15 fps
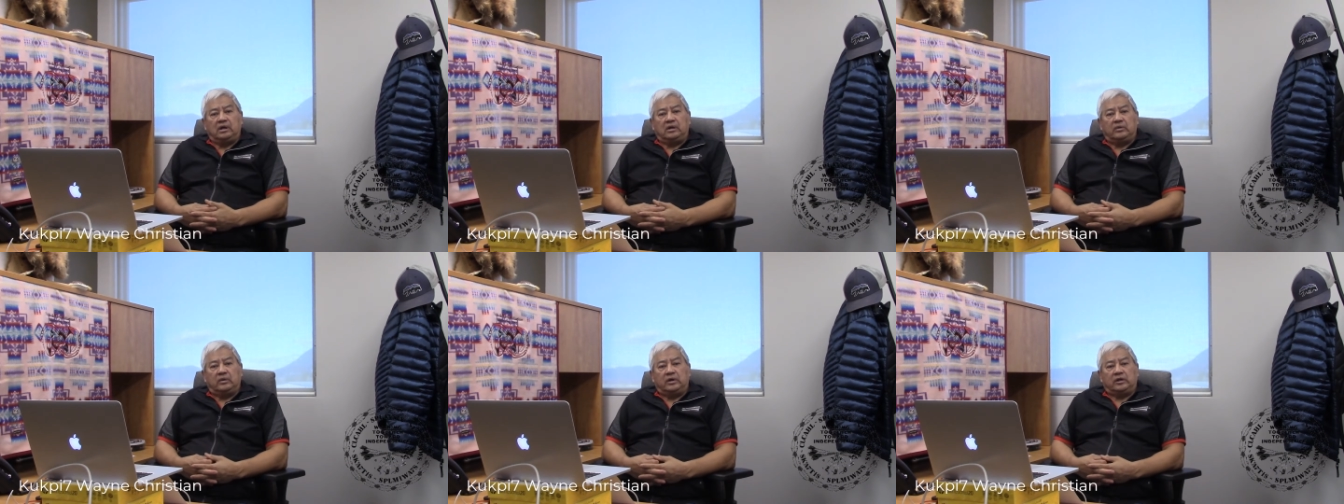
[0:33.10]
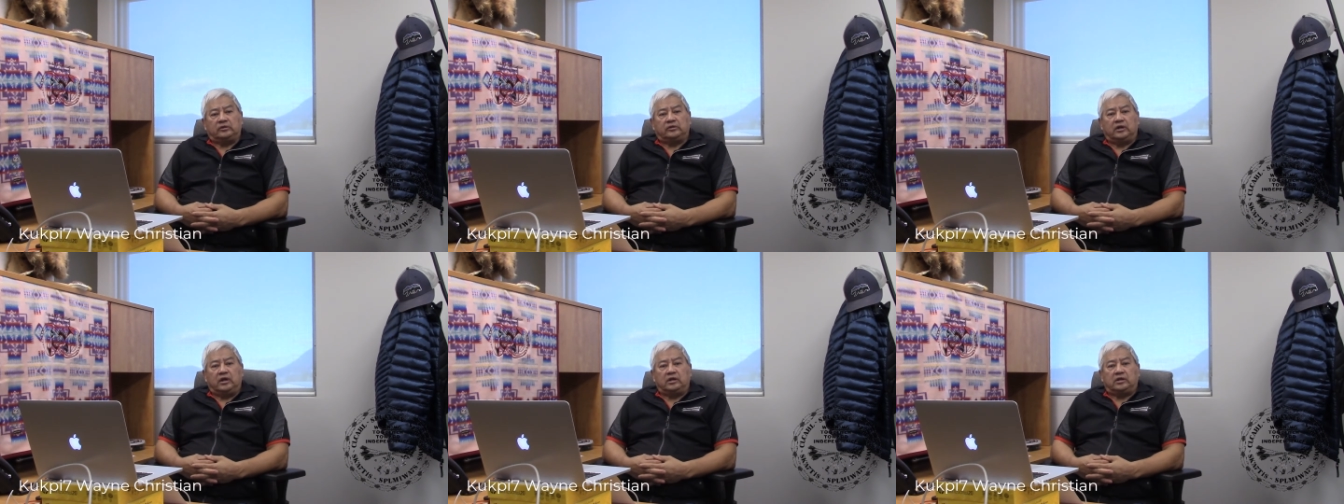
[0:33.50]
want to
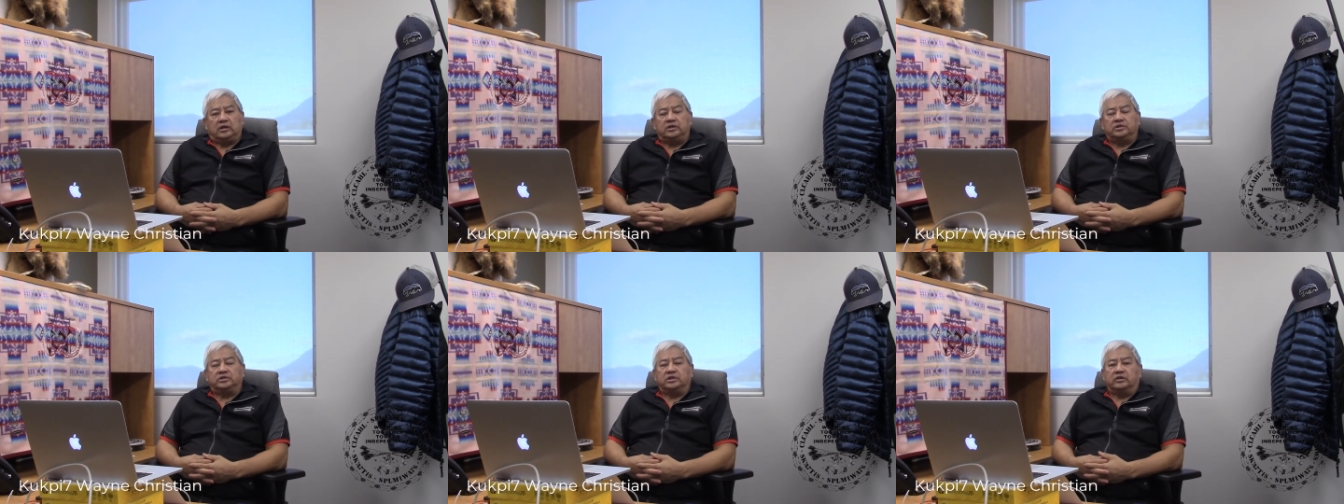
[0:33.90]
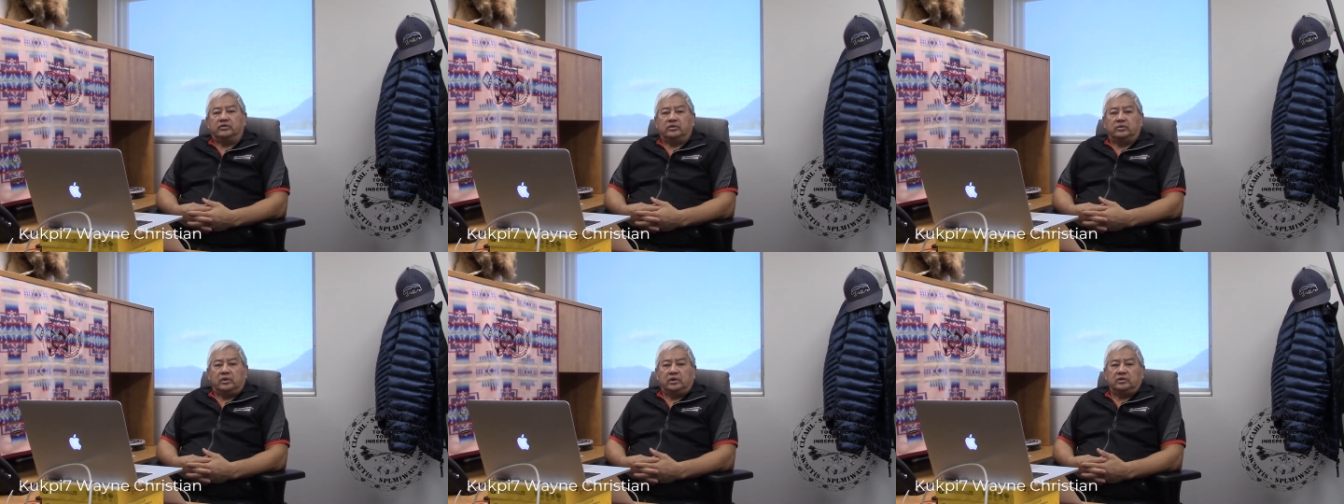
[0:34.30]
thank each and
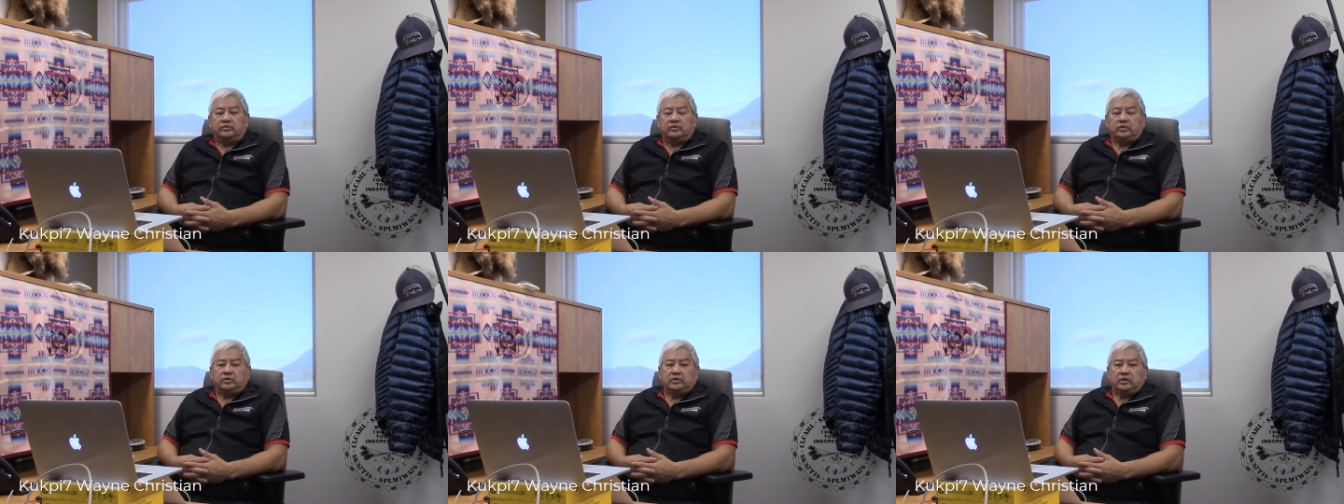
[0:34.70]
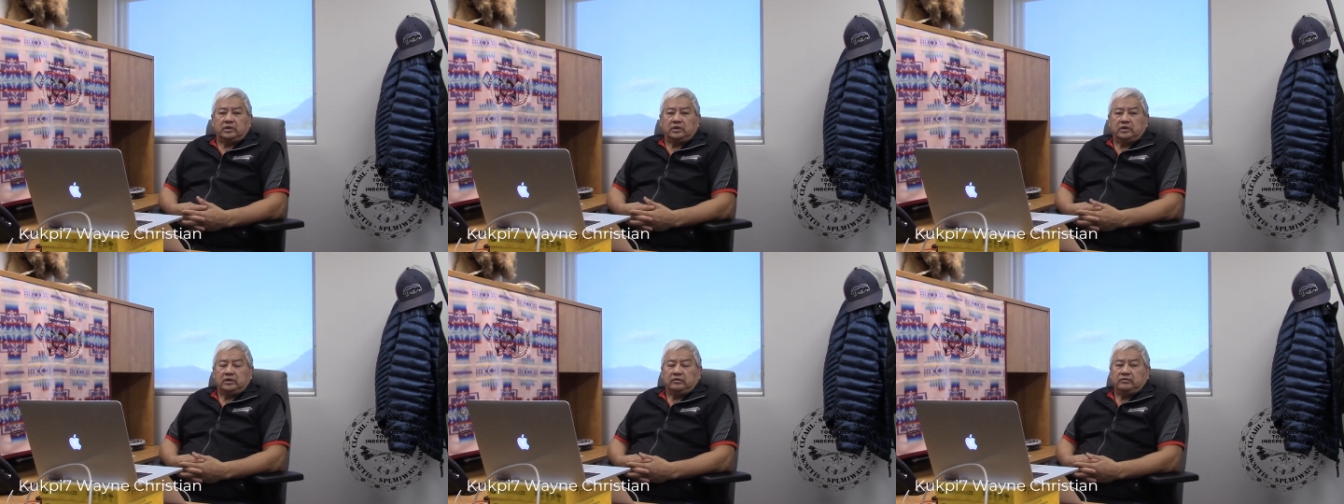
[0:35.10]
every one of you
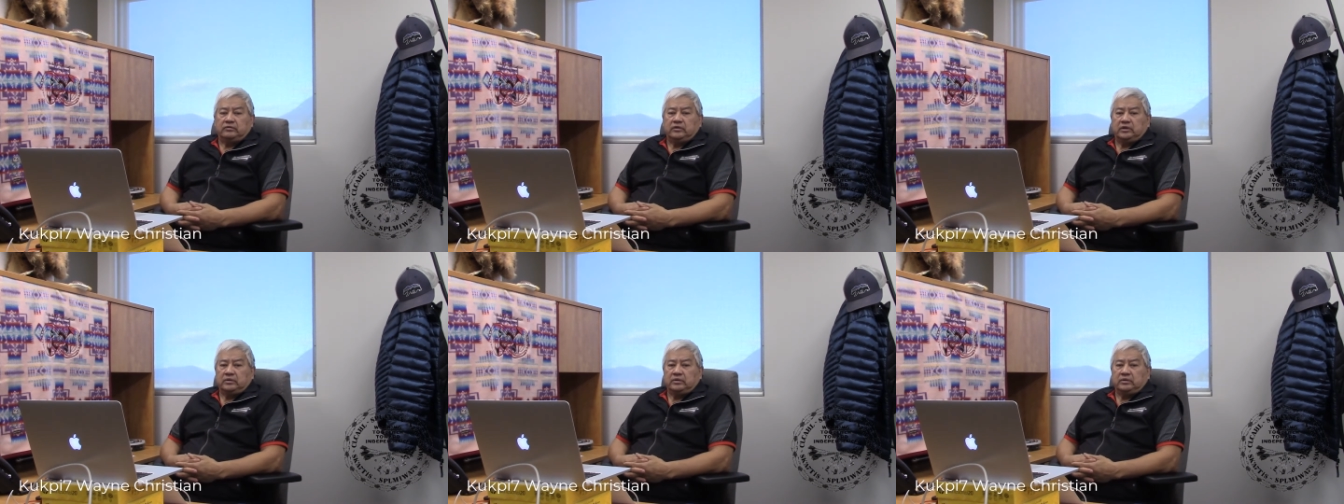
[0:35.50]
that have uh,